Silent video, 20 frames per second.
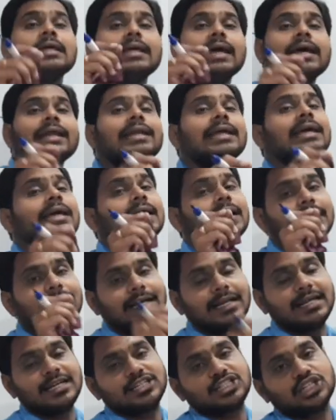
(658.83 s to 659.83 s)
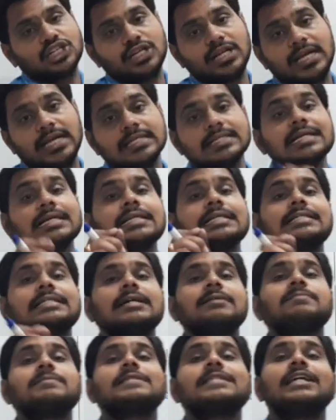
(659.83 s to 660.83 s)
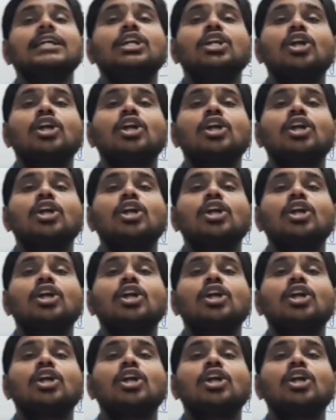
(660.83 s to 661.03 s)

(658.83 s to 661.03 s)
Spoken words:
any relation is subset